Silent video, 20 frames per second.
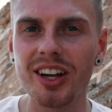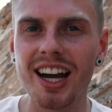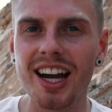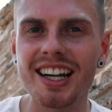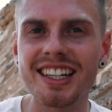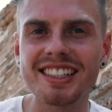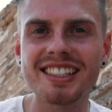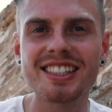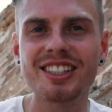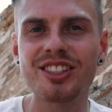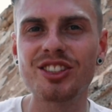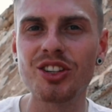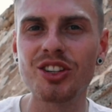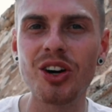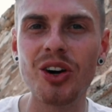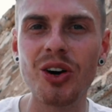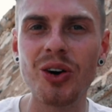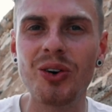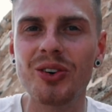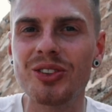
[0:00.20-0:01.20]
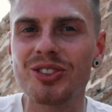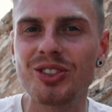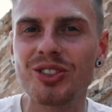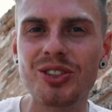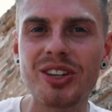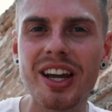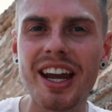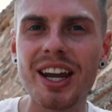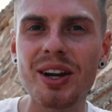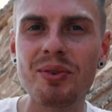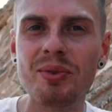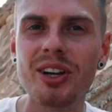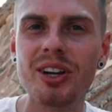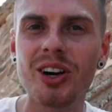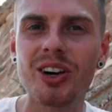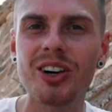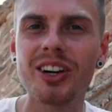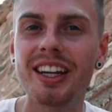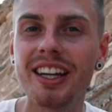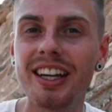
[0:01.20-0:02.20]
guys, so today we
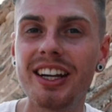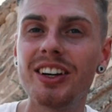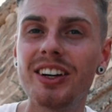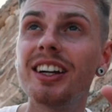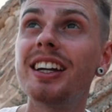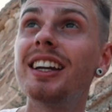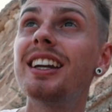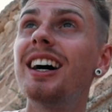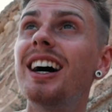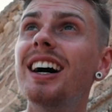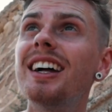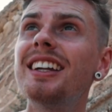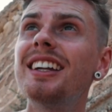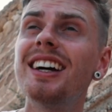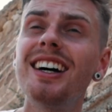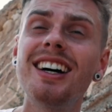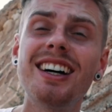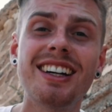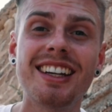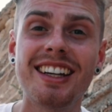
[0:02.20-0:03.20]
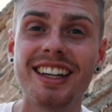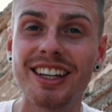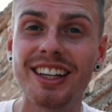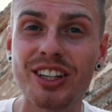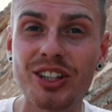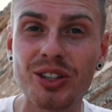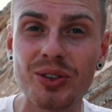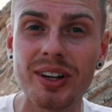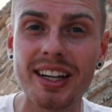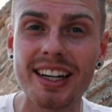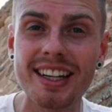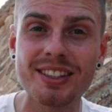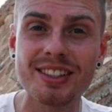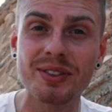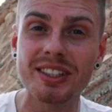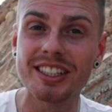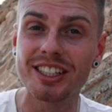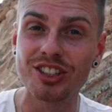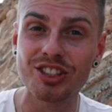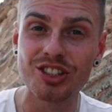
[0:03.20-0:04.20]
are here in Chania in Crete,
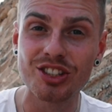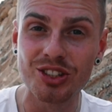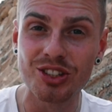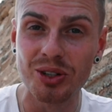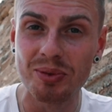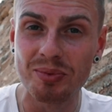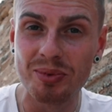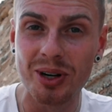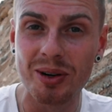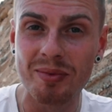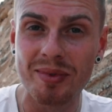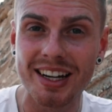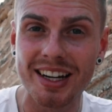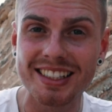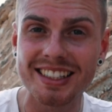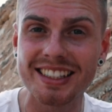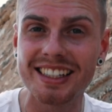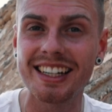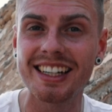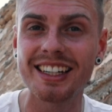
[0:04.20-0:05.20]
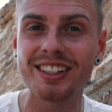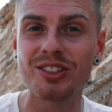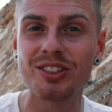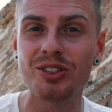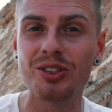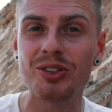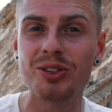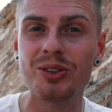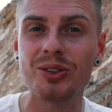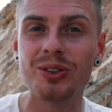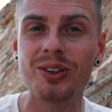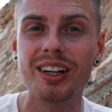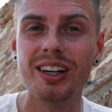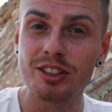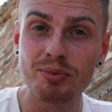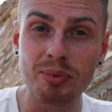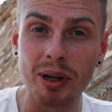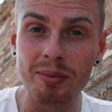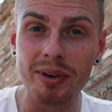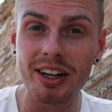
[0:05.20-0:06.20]
which is super amazing to
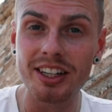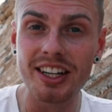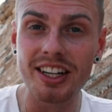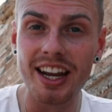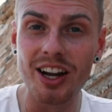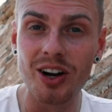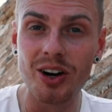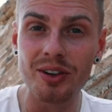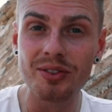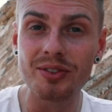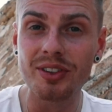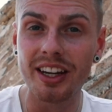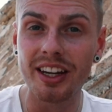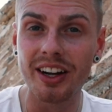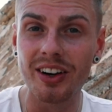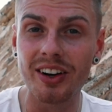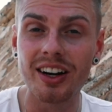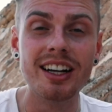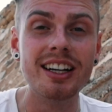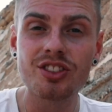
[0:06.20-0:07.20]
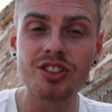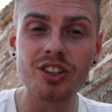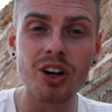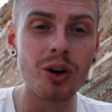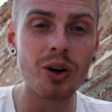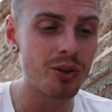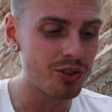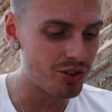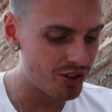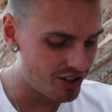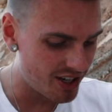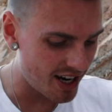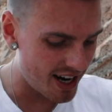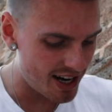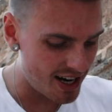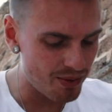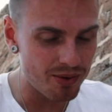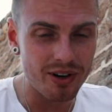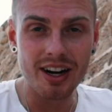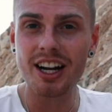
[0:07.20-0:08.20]
spend my day off here. So
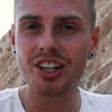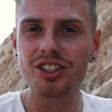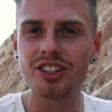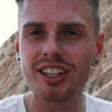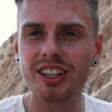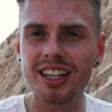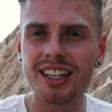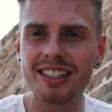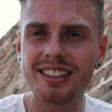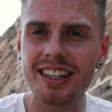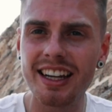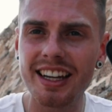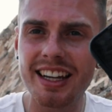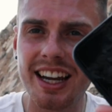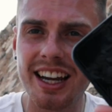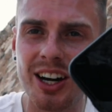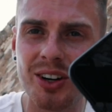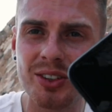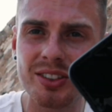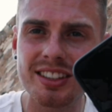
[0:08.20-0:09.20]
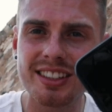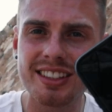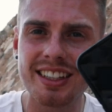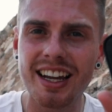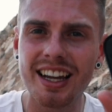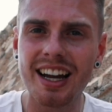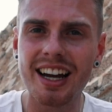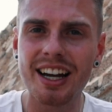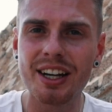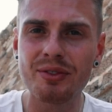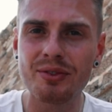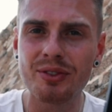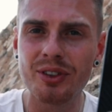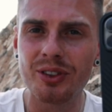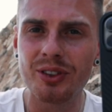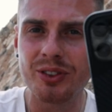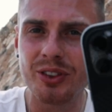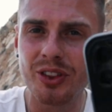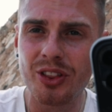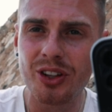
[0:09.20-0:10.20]
today we're actually gonna take out the
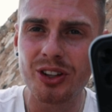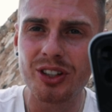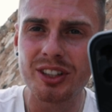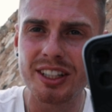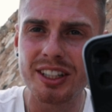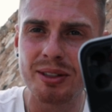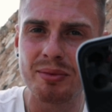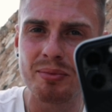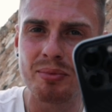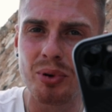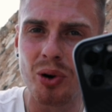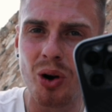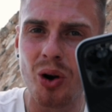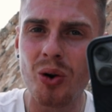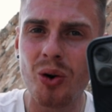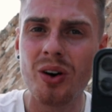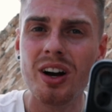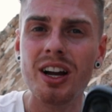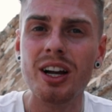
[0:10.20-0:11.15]
iPhone 13 Pro,